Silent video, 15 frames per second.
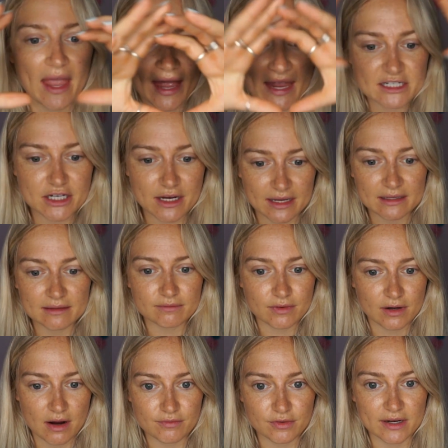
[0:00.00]
HA
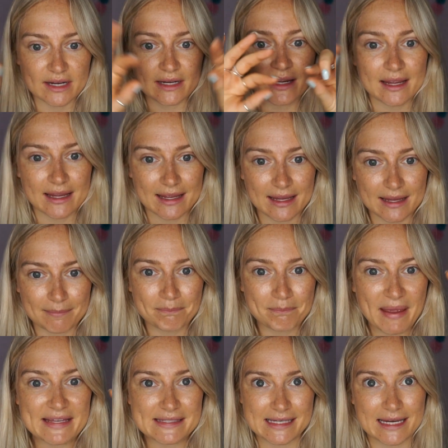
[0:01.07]
recovery
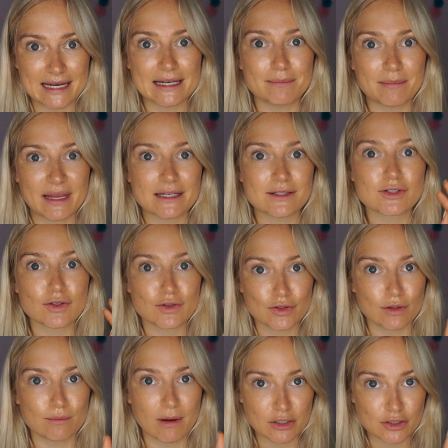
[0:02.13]
basically means
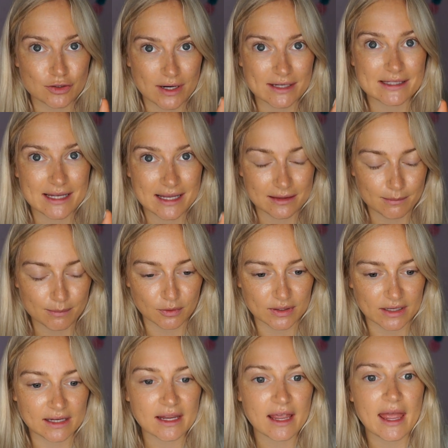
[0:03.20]
too much stress in the
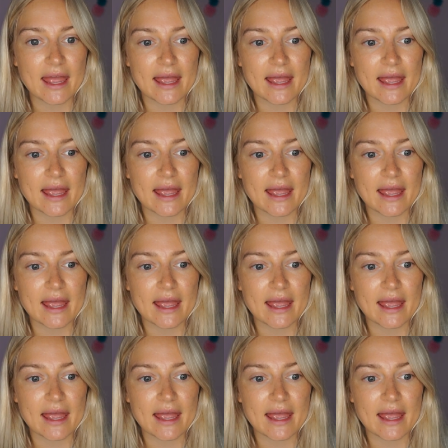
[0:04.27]
body.